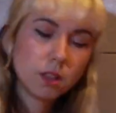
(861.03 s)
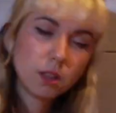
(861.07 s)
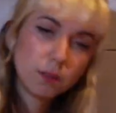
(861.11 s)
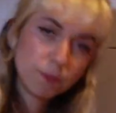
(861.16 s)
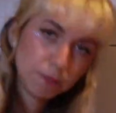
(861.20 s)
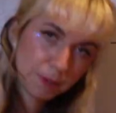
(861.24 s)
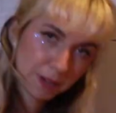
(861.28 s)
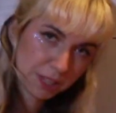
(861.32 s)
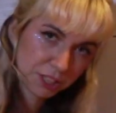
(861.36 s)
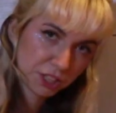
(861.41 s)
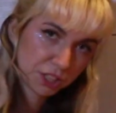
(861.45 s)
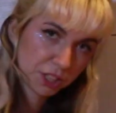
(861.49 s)
The
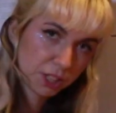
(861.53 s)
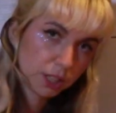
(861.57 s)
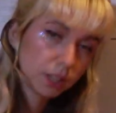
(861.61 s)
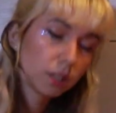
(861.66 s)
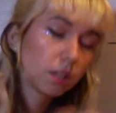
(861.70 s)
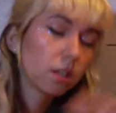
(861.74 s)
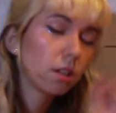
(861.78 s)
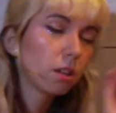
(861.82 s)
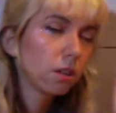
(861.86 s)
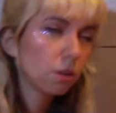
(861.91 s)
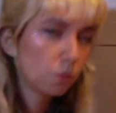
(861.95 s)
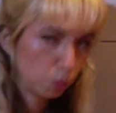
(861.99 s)
budget
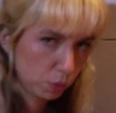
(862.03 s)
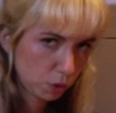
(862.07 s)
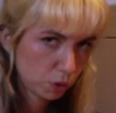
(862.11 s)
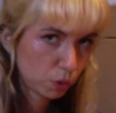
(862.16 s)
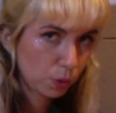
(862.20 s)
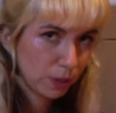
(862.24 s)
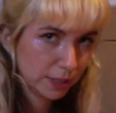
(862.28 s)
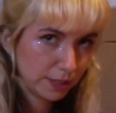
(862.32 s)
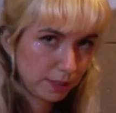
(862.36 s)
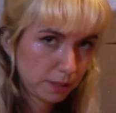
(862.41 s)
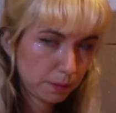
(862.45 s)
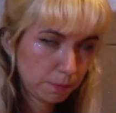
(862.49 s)
was
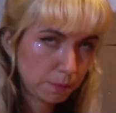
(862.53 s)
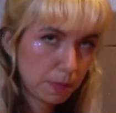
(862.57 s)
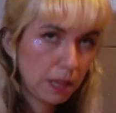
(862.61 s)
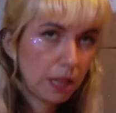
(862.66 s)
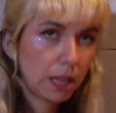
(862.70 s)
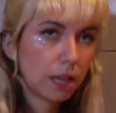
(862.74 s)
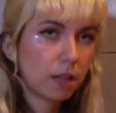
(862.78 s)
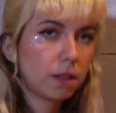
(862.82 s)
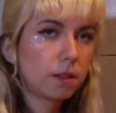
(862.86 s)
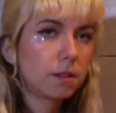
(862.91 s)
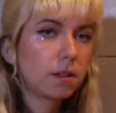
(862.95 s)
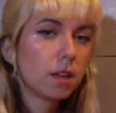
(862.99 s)
20
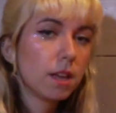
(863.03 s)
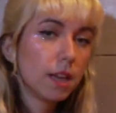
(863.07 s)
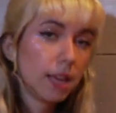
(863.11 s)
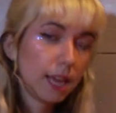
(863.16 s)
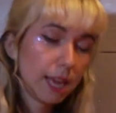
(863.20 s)
million.